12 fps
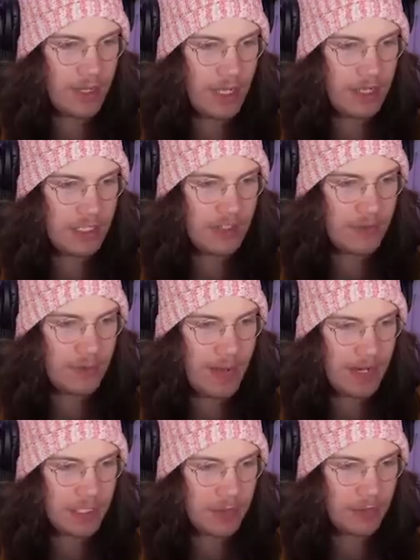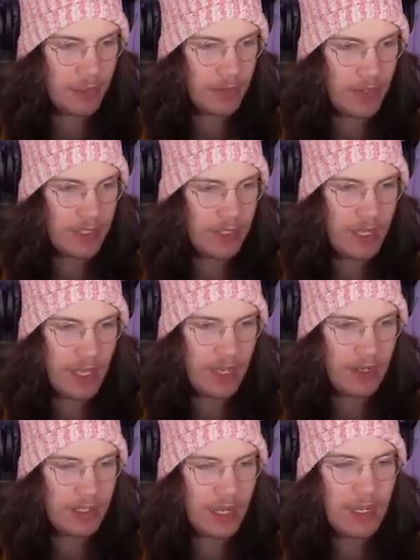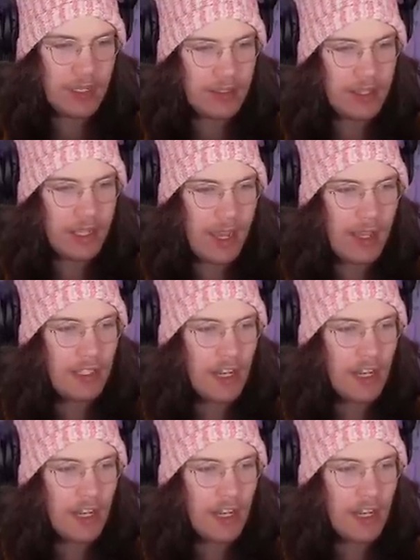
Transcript: be easy if we match the blue one? Yeah, okay. They're color